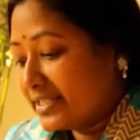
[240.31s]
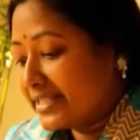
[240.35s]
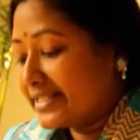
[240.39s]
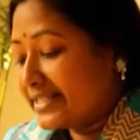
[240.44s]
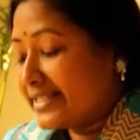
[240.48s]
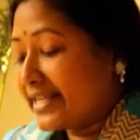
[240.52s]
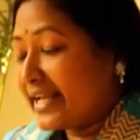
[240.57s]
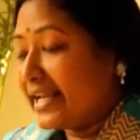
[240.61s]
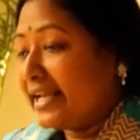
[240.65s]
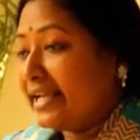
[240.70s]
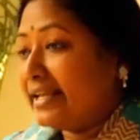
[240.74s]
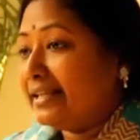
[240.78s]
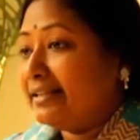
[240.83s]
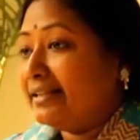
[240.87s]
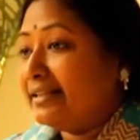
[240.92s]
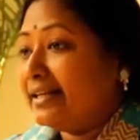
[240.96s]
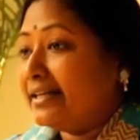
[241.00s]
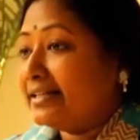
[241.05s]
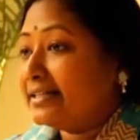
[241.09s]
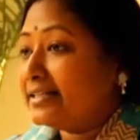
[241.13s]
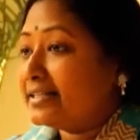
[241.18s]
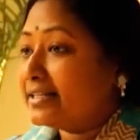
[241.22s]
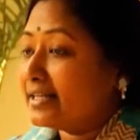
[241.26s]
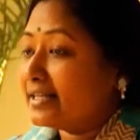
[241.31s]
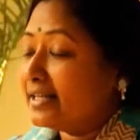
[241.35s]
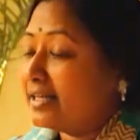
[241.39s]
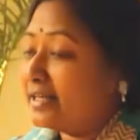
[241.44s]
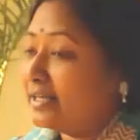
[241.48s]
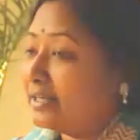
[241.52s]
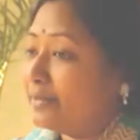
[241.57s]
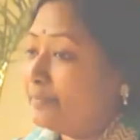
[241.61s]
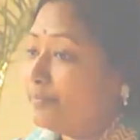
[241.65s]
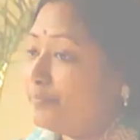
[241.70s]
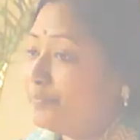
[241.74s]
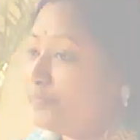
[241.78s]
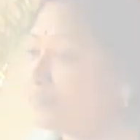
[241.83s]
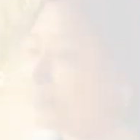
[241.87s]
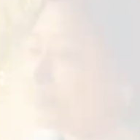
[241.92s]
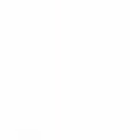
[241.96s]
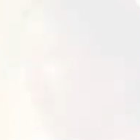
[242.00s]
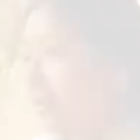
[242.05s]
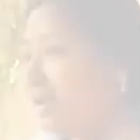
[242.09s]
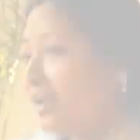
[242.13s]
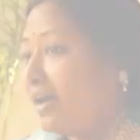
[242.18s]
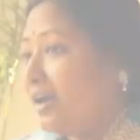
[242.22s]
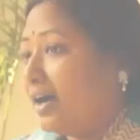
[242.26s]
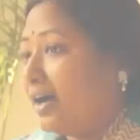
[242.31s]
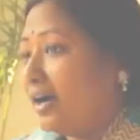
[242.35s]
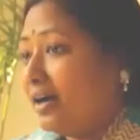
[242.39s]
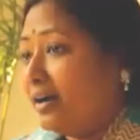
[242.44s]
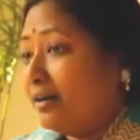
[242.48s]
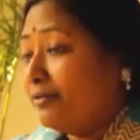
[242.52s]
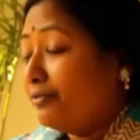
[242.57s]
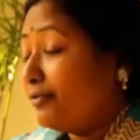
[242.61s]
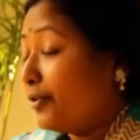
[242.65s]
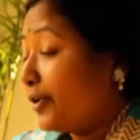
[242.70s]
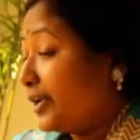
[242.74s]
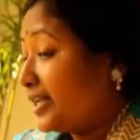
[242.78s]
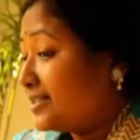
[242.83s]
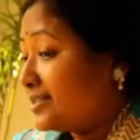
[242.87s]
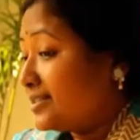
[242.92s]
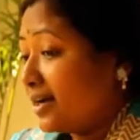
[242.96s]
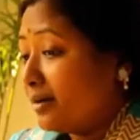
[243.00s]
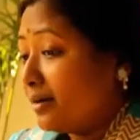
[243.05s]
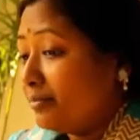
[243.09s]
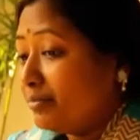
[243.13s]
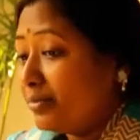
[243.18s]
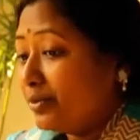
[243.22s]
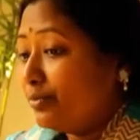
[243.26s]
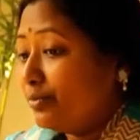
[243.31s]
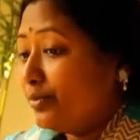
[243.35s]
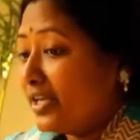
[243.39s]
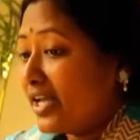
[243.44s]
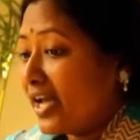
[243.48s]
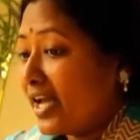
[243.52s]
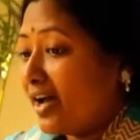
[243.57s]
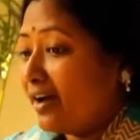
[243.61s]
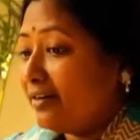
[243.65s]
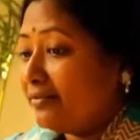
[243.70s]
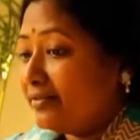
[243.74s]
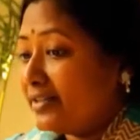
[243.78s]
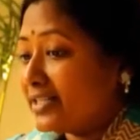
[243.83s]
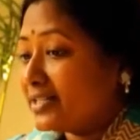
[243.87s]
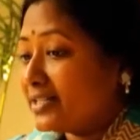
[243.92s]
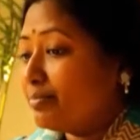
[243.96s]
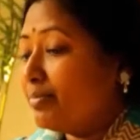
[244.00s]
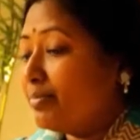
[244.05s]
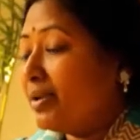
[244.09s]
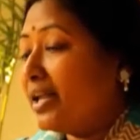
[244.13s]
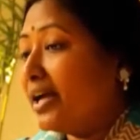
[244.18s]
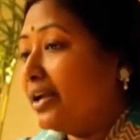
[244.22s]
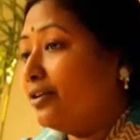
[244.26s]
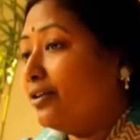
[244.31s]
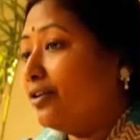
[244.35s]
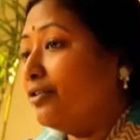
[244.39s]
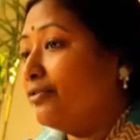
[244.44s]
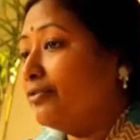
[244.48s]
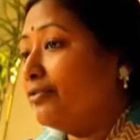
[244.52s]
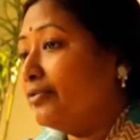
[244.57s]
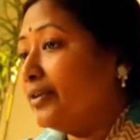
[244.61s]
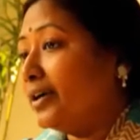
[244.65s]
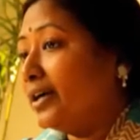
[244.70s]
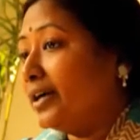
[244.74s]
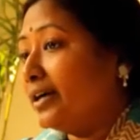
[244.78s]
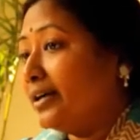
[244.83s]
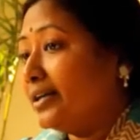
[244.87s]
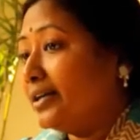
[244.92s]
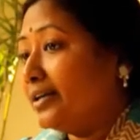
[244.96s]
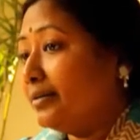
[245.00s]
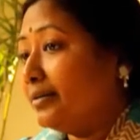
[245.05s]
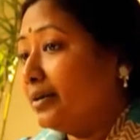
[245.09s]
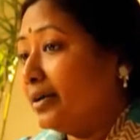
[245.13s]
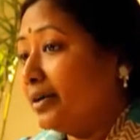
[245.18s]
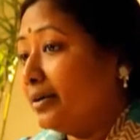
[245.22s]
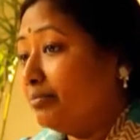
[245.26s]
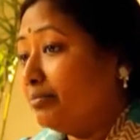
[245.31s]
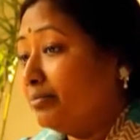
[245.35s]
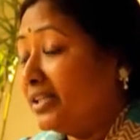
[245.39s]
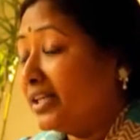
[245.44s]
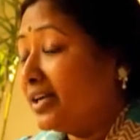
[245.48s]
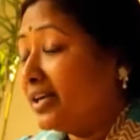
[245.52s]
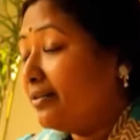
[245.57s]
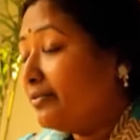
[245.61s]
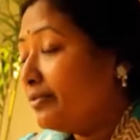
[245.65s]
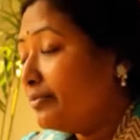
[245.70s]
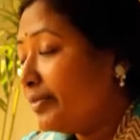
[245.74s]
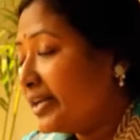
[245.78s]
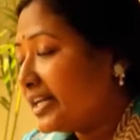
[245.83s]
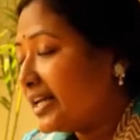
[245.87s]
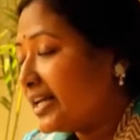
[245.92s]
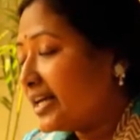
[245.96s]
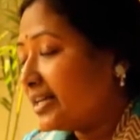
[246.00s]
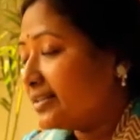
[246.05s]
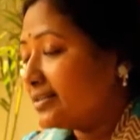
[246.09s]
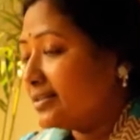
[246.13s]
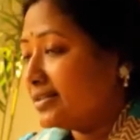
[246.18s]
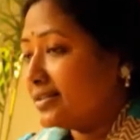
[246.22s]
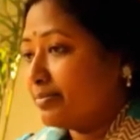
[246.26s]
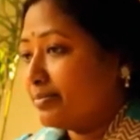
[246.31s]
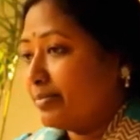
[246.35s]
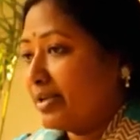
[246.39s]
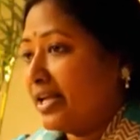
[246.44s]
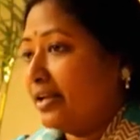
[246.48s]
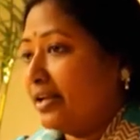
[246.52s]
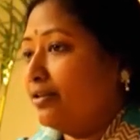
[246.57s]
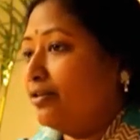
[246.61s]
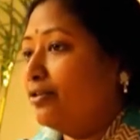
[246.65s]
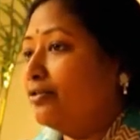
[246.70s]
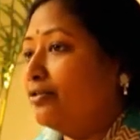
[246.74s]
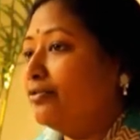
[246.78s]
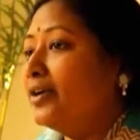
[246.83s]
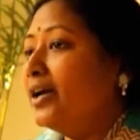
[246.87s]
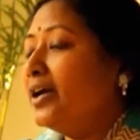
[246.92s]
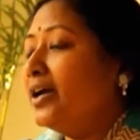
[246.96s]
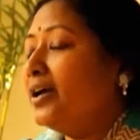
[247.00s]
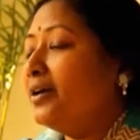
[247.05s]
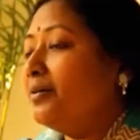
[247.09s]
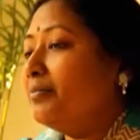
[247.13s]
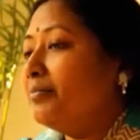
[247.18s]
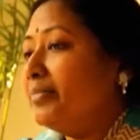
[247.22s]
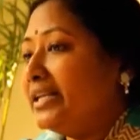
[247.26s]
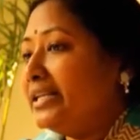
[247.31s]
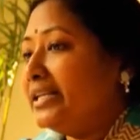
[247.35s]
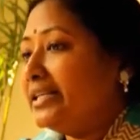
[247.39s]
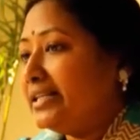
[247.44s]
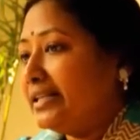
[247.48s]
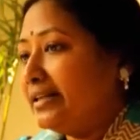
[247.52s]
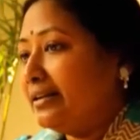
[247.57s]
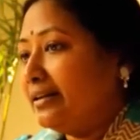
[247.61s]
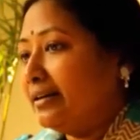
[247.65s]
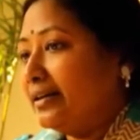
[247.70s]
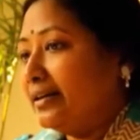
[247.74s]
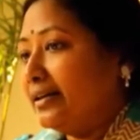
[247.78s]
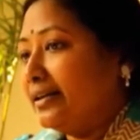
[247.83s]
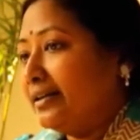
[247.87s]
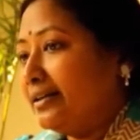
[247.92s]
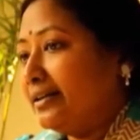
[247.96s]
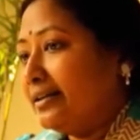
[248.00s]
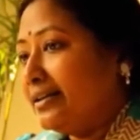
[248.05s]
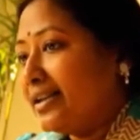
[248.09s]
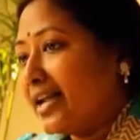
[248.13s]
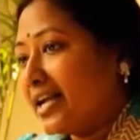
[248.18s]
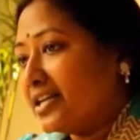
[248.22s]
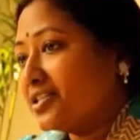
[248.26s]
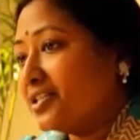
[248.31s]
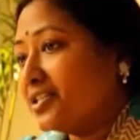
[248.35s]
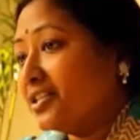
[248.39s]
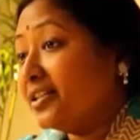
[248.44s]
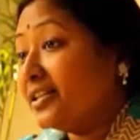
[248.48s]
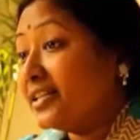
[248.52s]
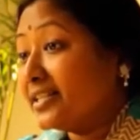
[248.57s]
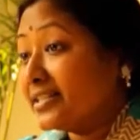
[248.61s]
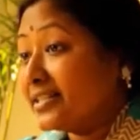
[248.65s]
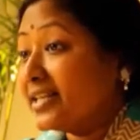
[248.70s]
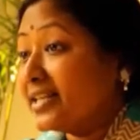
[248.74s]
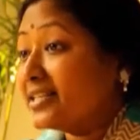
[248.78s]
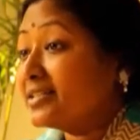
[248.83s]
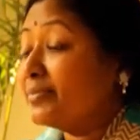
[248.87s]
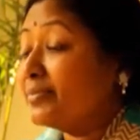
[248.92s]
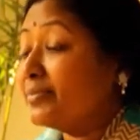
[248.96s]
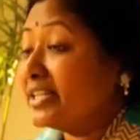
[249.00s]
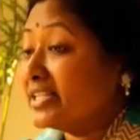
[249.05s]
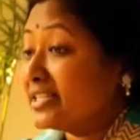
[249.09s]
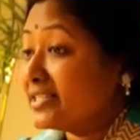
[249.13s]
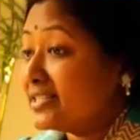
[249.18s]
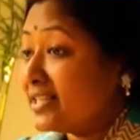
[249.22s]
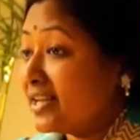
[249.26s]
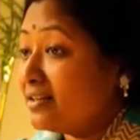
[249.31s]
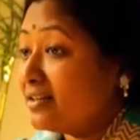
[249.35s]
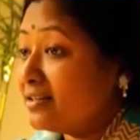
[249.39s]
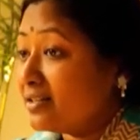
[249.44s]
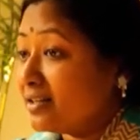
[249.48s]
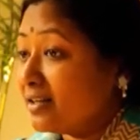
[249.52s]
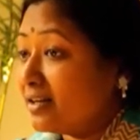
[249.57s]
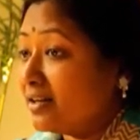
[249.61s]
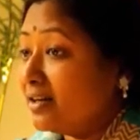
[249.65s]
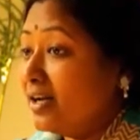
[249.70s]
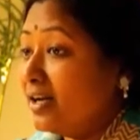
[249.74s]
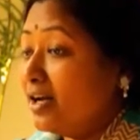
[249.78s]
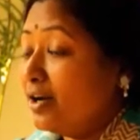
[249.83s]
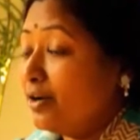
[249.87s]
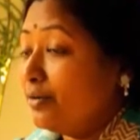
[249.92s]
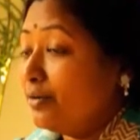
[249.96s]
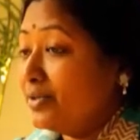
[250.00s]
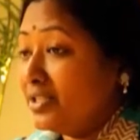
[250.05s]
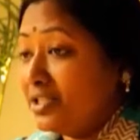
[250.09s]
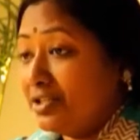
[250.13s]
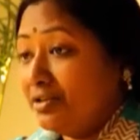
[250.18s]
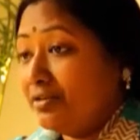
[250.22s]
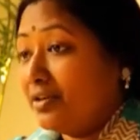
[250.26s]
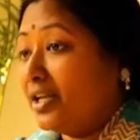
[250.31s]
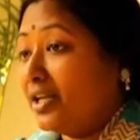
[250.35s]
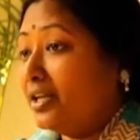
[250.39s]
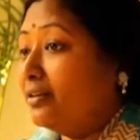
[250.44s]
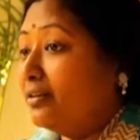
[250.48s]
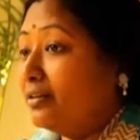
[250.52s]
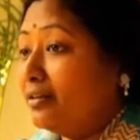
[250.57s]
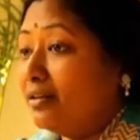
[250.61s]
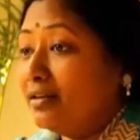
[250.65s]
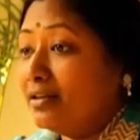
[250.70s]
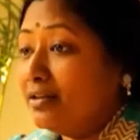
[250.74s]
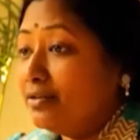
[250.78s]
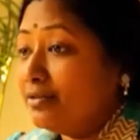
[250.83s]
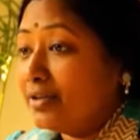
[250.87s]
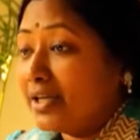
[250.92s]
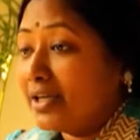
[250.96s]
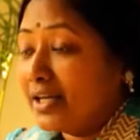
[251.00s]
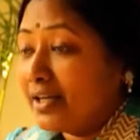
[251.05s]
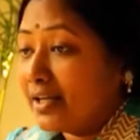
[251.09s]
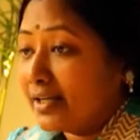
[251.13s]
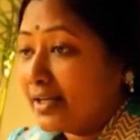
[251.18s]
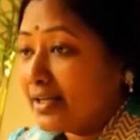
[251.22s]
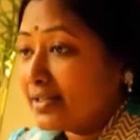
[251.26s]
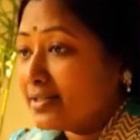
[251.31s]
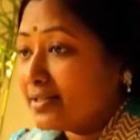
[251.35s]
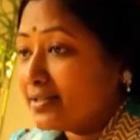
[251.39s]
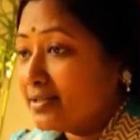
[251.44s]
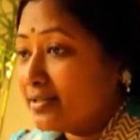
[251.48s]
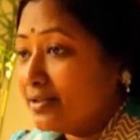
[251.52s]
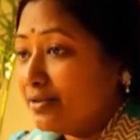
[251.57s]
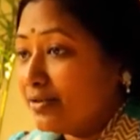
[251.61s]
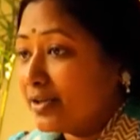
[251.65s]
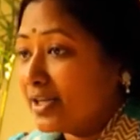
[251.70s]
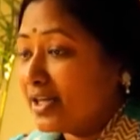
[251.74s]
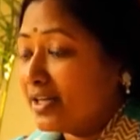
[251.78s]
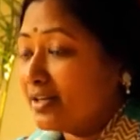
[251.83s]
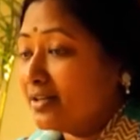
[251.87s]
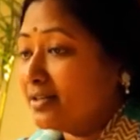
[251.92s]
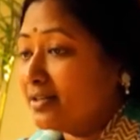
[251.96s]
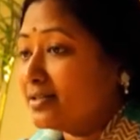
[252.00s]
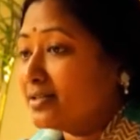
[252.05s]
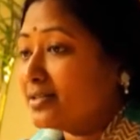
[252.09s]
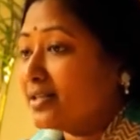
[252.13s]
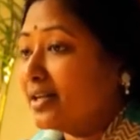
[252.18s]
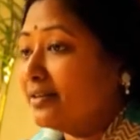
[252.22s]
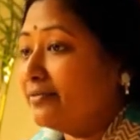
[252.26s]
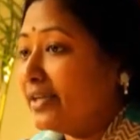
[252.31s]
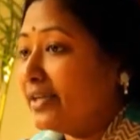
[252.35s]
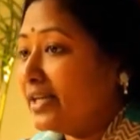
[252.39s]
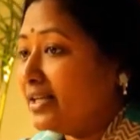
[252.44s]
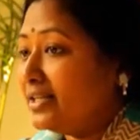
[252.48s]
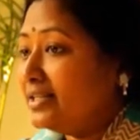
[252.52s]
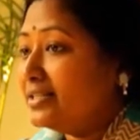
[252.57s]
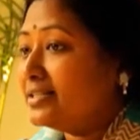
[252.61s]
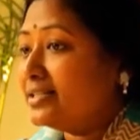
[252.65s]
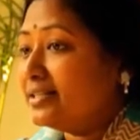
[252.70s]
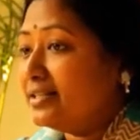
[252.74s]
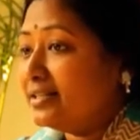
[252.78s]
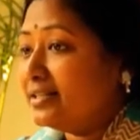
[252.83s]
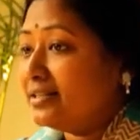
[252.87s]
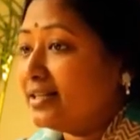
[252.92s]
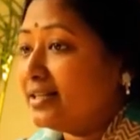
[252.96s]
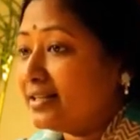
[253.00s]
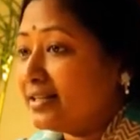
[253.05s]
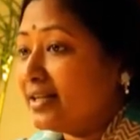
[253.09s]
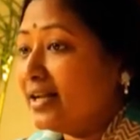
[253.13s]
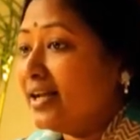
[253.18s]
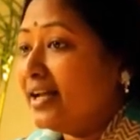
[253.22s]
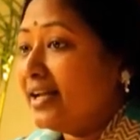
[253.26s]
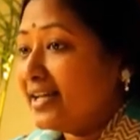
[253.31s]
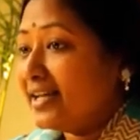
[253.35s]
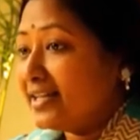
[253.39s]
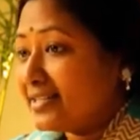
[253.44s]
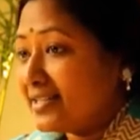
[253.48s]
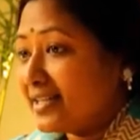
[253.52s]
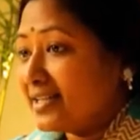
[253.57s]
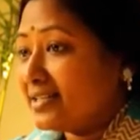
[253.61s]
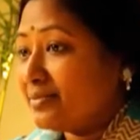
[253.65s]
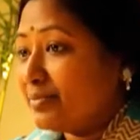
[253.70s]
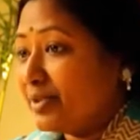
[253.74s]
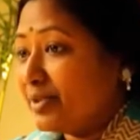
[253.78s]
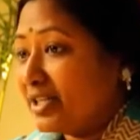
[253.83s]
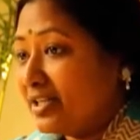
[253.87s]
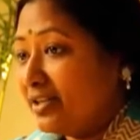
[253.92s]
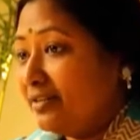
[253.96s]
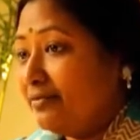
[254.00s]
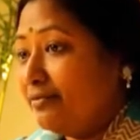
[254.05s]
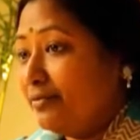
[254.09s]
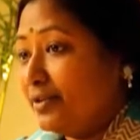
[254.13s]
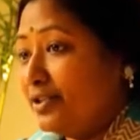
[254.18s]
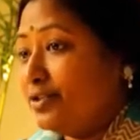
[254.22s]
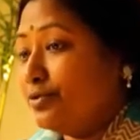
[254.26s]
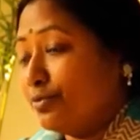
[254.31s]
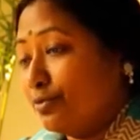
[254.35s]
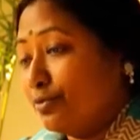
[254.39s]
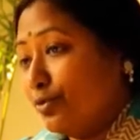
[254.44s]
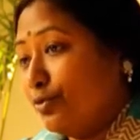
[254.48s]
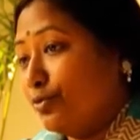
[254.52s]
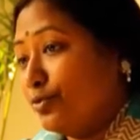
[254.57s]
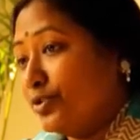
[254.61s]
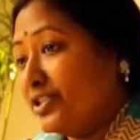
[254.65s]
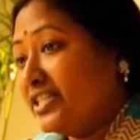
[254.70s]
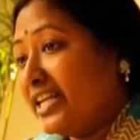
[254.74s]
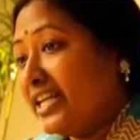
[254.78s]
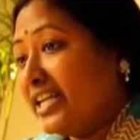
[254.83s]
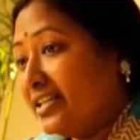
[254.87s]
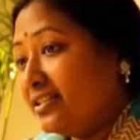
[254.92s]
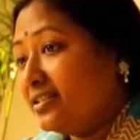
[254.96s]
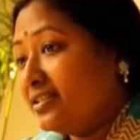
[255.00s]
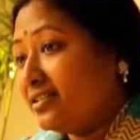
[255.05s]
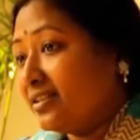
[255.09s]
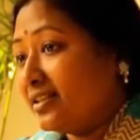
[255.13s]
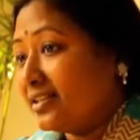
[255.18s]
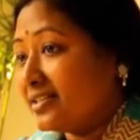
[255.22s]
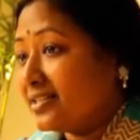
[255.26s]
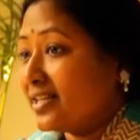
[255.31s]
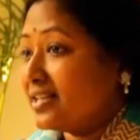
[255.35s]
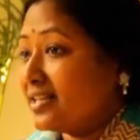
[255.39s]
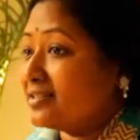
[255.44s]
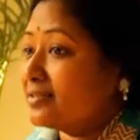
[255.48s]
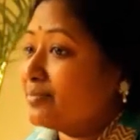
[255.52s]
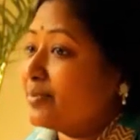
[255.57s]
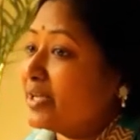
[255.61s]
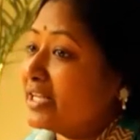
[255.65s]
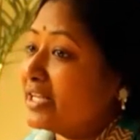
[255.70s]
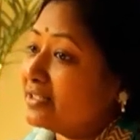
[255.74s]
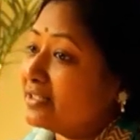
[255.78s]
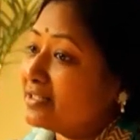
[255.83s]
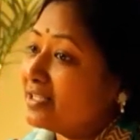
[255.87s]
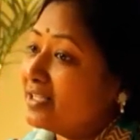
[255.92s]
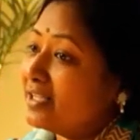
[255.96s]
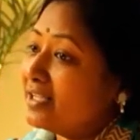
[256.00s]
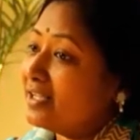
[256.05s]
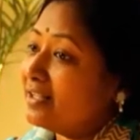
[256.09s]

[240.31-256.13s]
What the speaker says: say that, for example, we have this plan of, the government has this plan of building a national assessment center, which you can I guess, you can understand very easily that assessment, if we don't change the assessment,